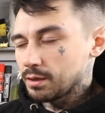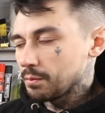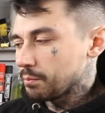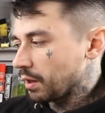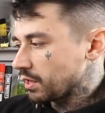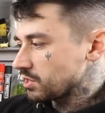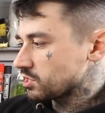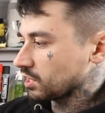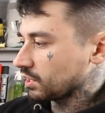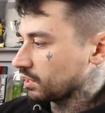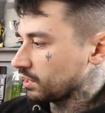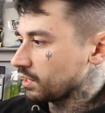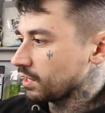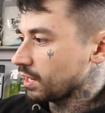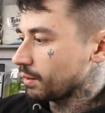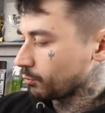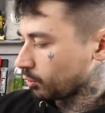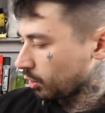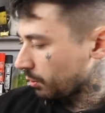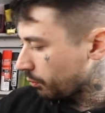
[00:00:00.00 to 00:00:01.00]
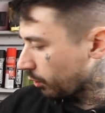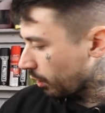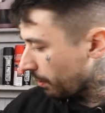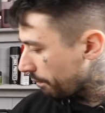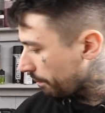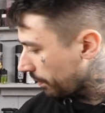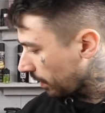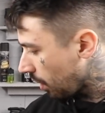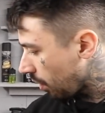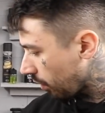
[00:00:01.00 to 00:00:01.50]
Basically, I'm going to put a
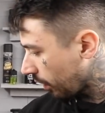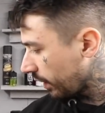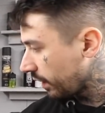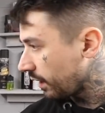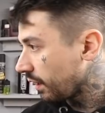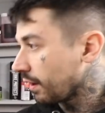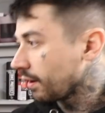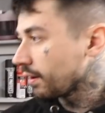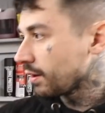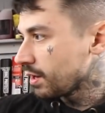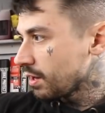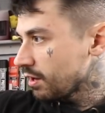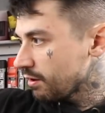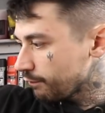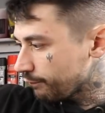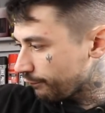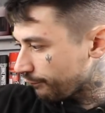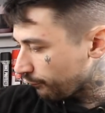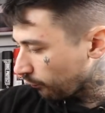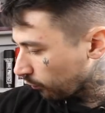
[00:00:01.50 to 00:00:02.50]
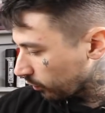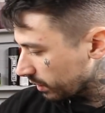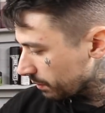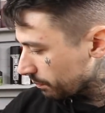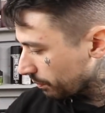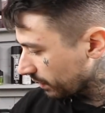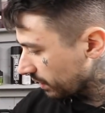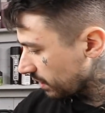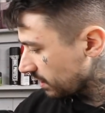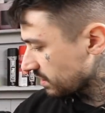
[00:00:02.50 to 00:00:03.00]
block in it, fully
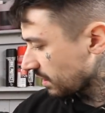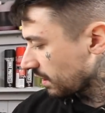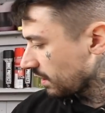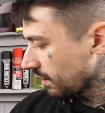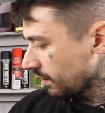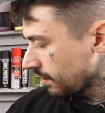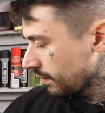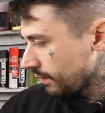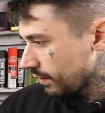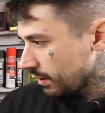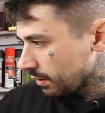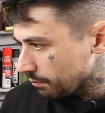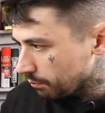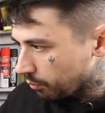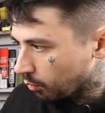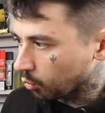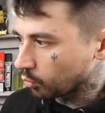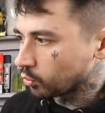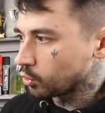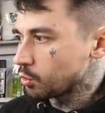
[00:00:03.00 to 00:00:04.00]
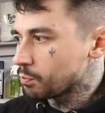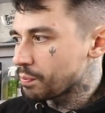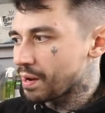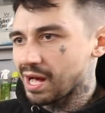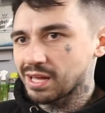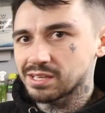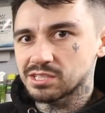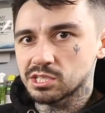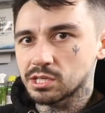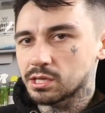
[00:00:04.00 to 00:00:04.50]
bleed it, put new
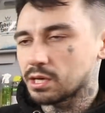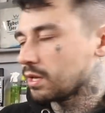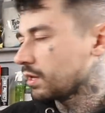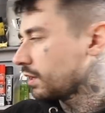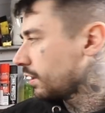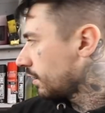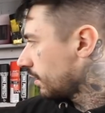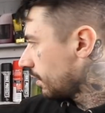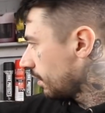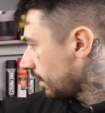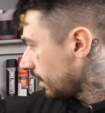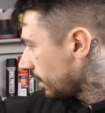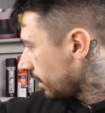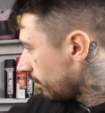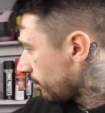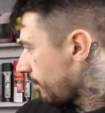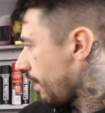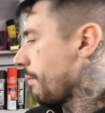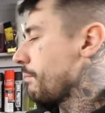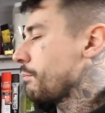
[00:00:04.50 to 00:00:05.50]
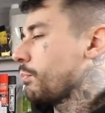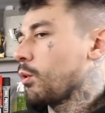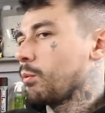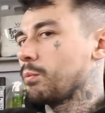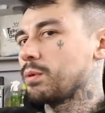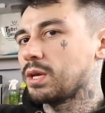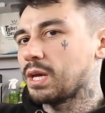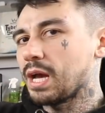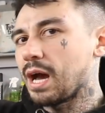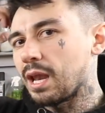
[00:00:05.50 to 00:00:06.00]
pads in it, then put
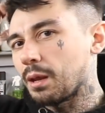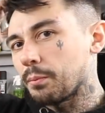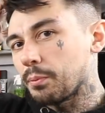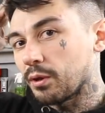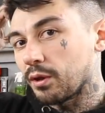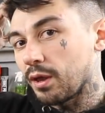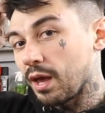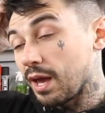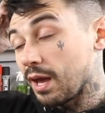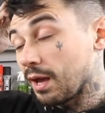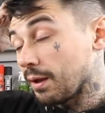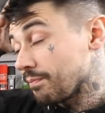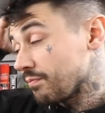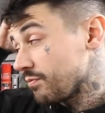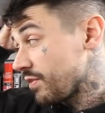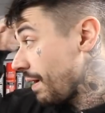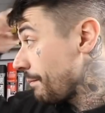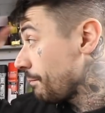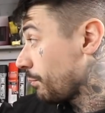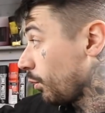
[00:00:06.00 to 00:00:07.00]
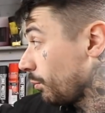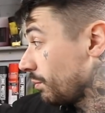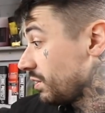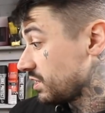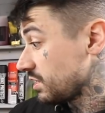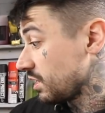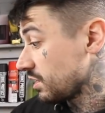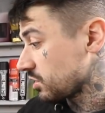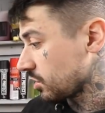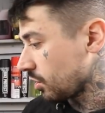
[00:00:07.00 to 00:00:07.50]
me then put me
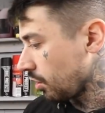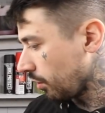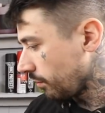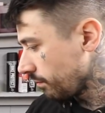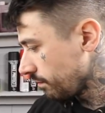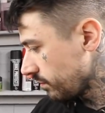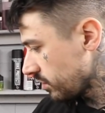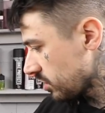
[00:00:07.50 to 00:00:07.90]
disc on.